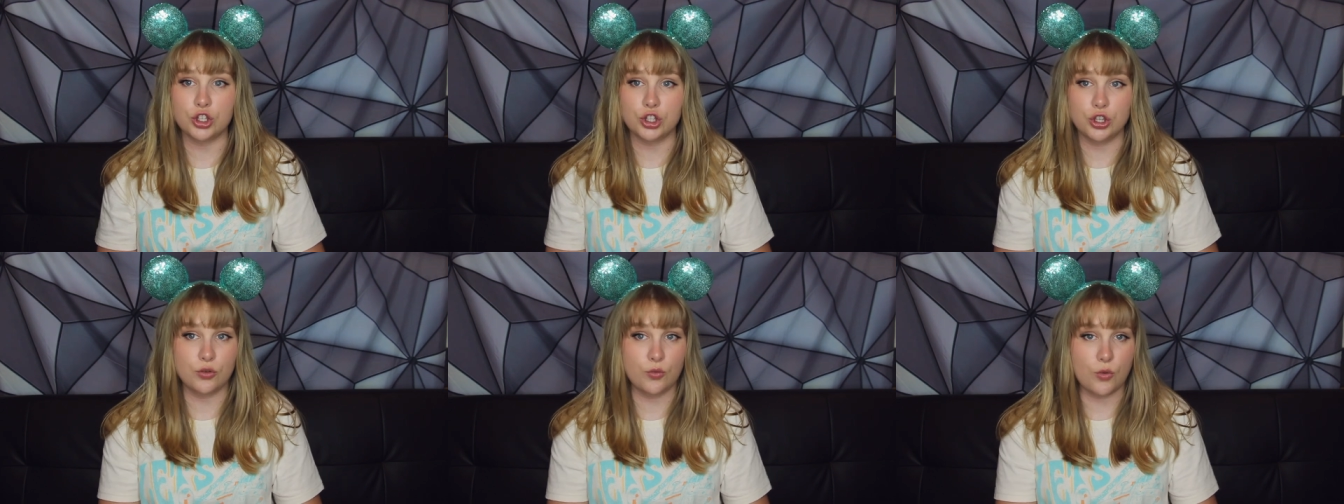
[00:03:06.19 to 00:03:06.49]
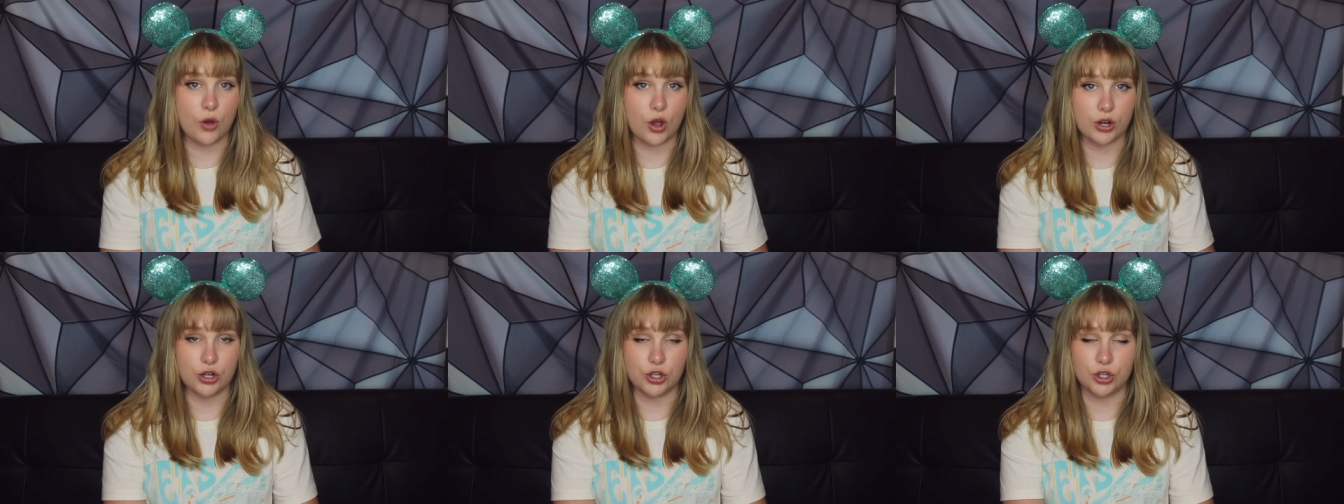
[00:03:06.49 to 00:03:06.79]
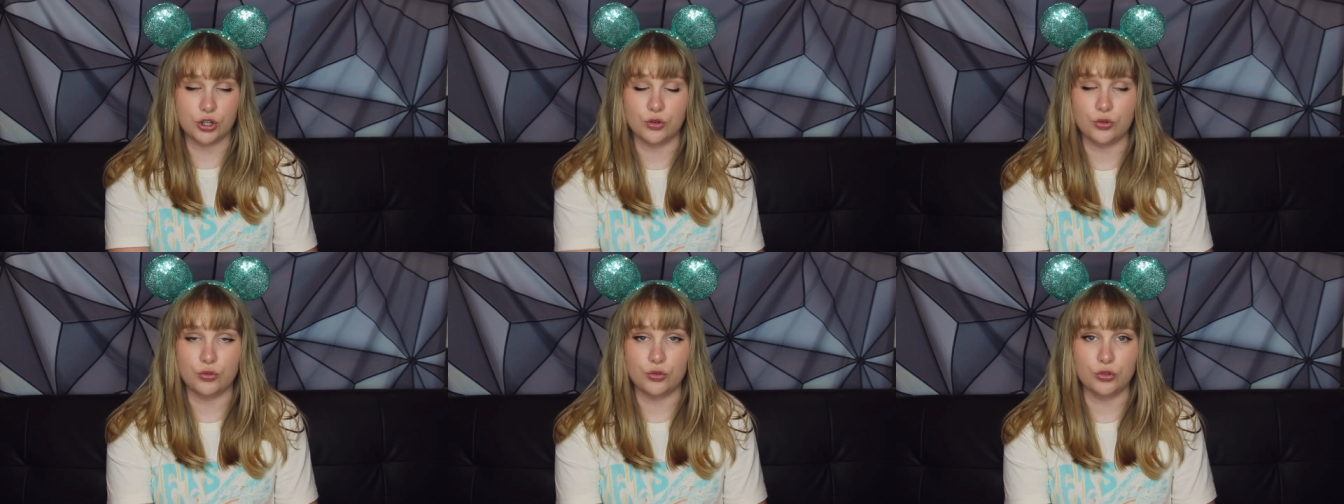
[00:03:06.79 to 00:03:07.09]
you want
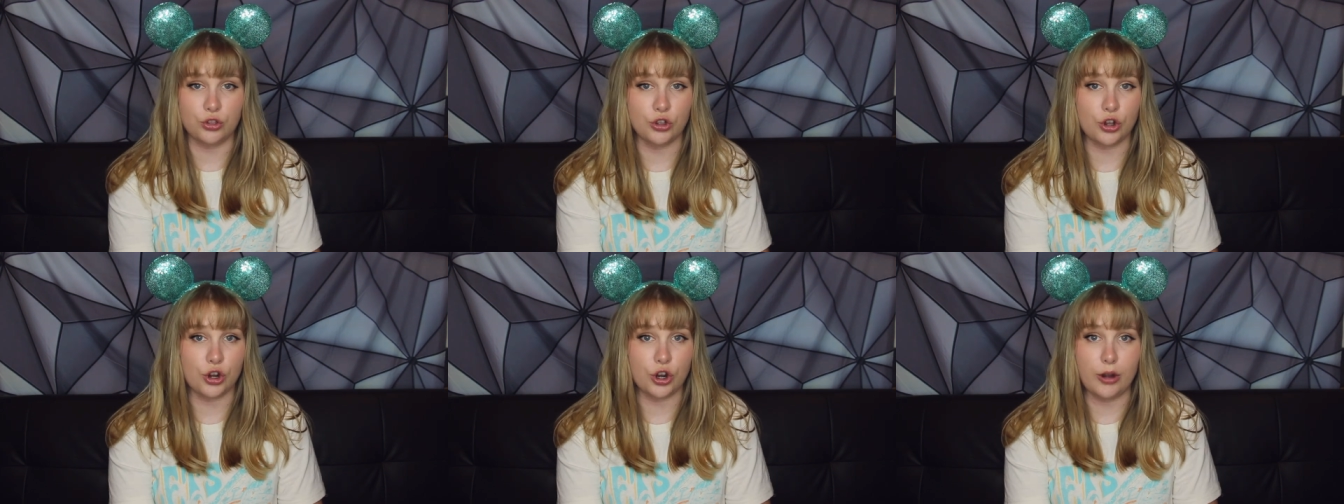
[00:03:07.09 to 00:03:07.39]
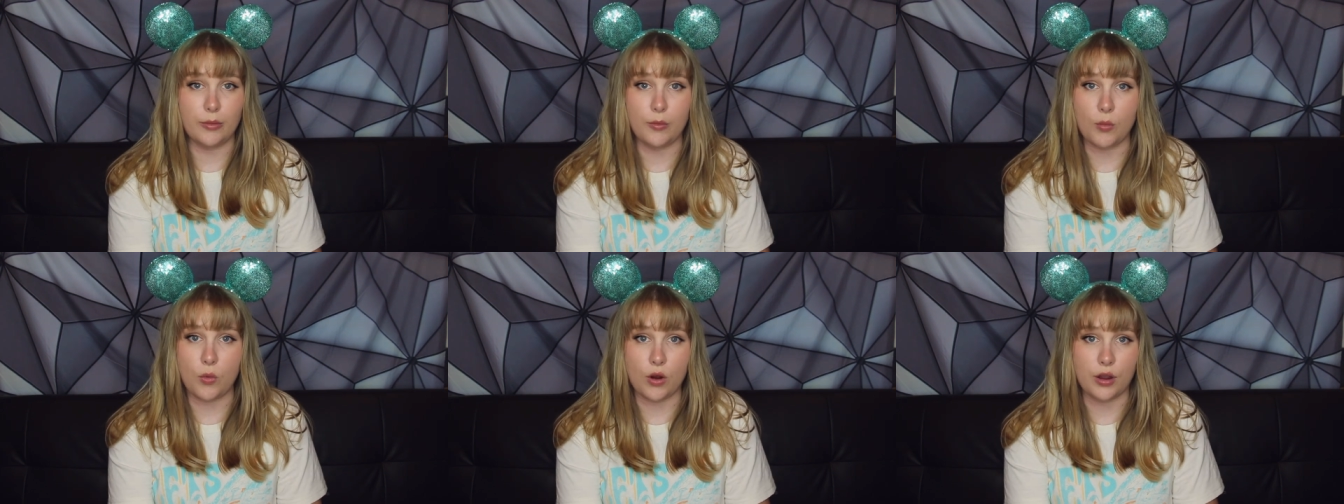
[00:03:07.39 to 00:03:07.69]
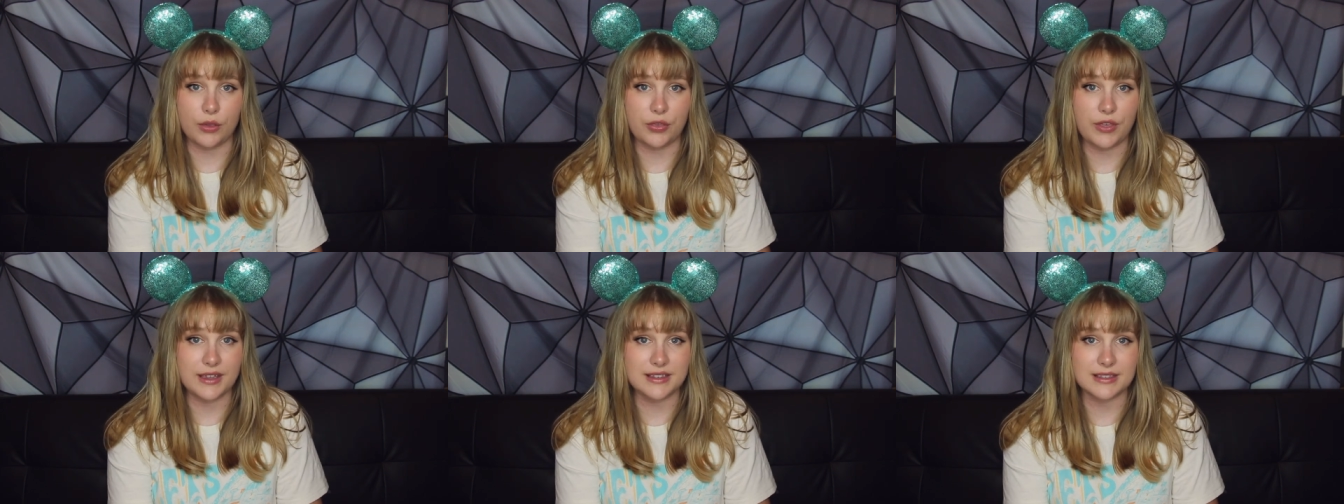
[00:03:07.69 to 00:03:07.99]
to learn
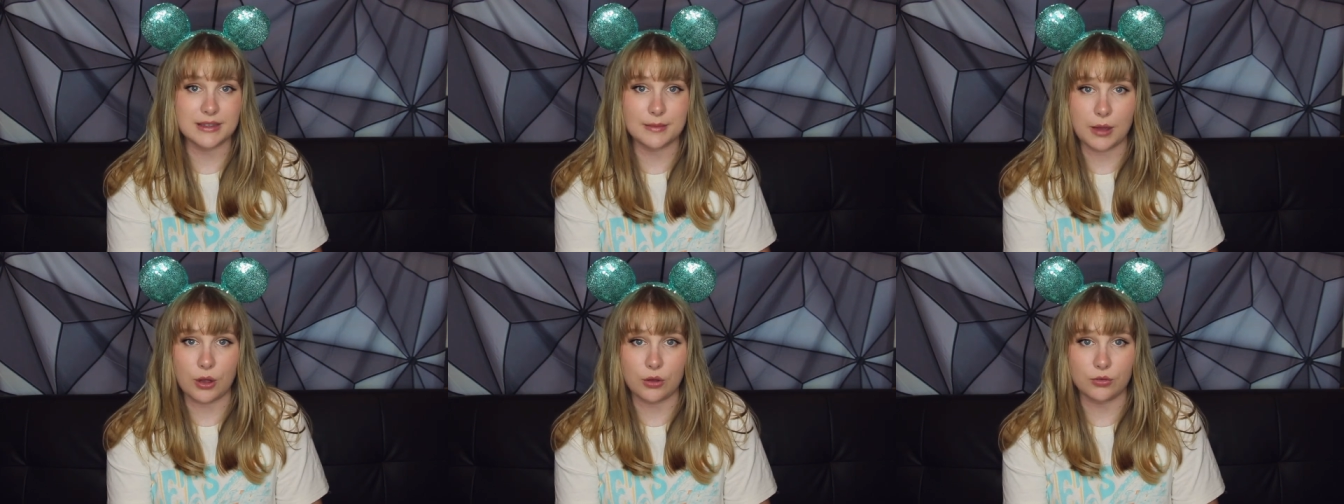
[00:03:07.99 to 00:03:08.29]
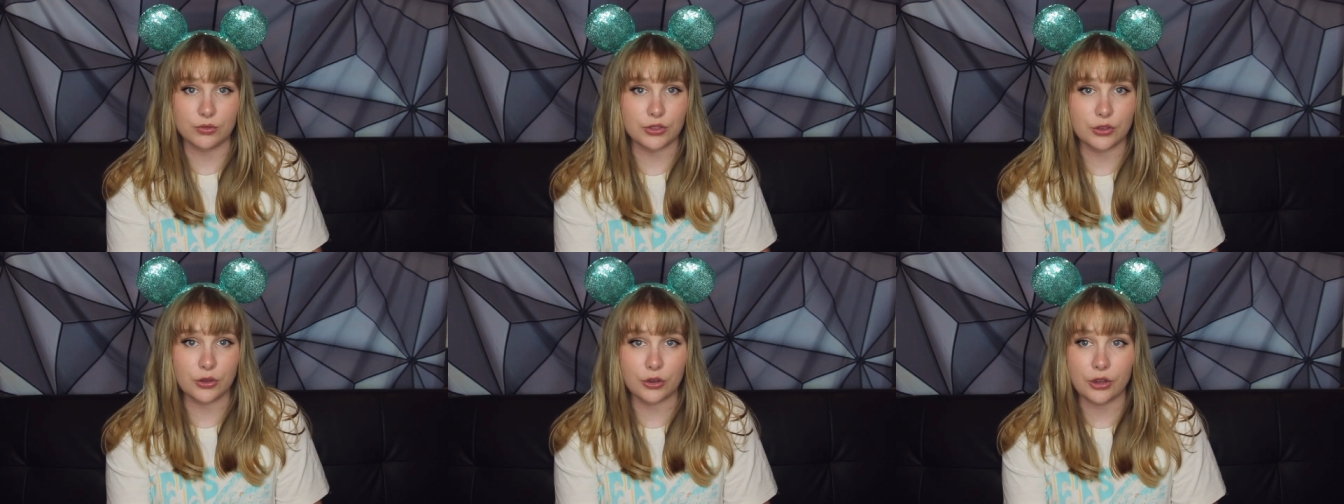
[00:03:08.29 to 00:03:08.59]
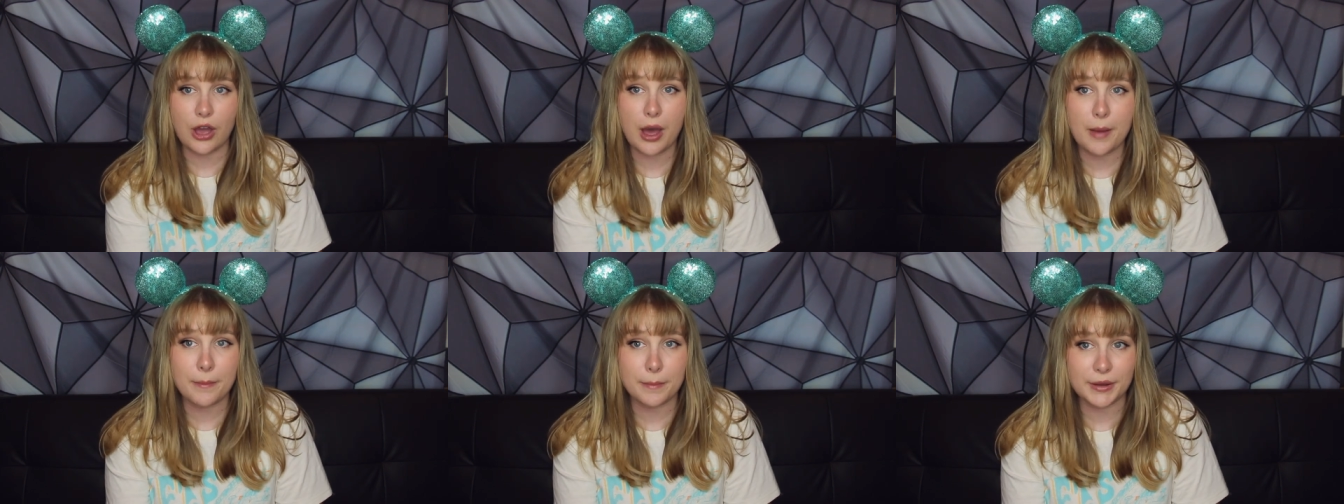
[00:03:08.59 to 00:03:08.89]
more things about the
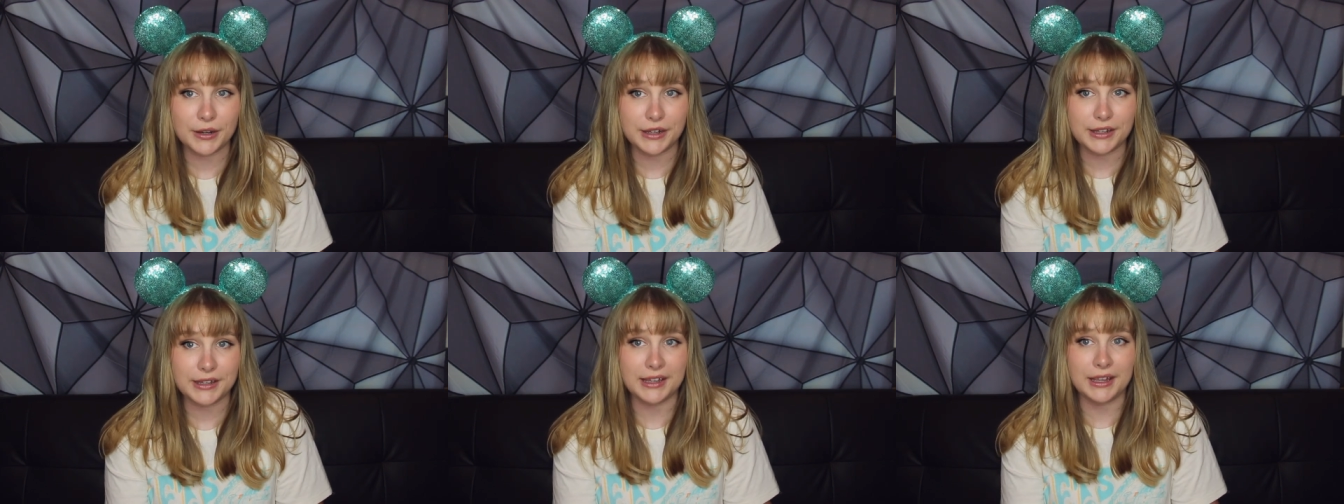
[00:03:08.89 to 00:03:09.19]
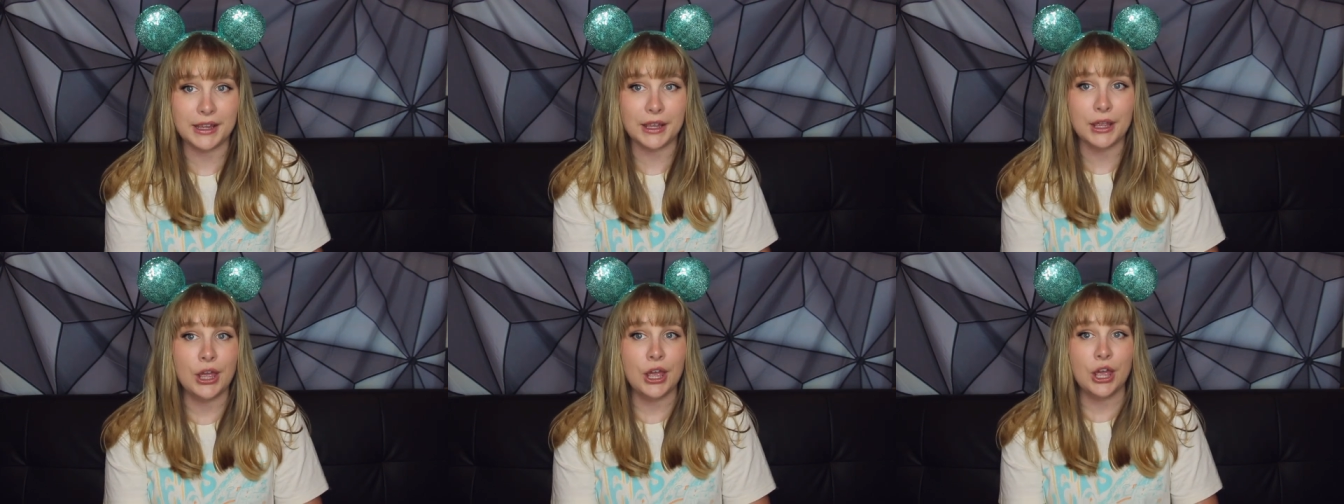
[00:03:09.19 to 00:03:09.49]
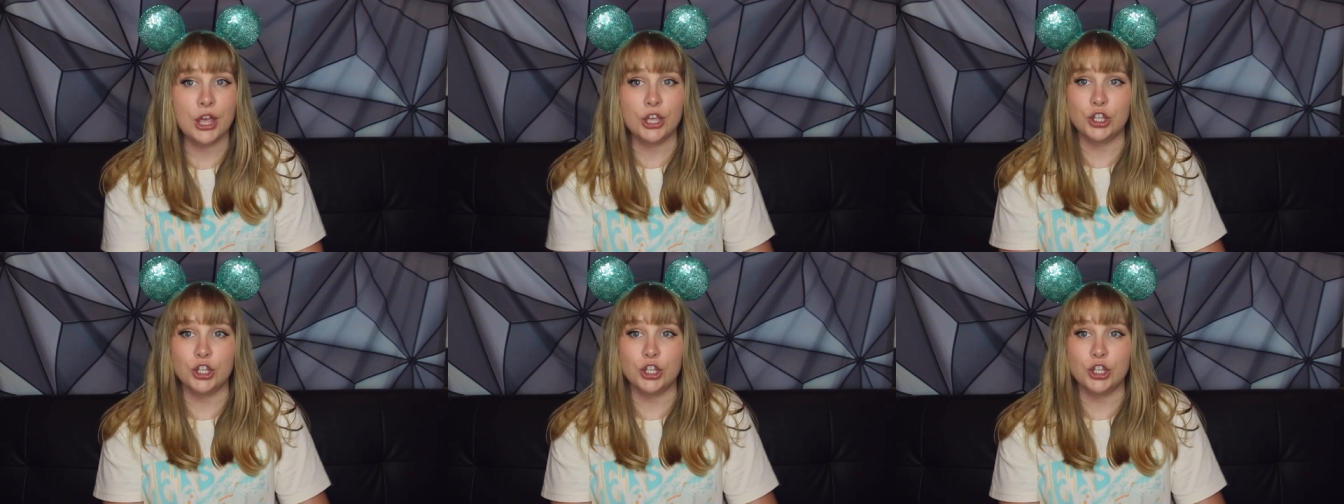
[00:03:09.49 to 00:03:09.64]
company,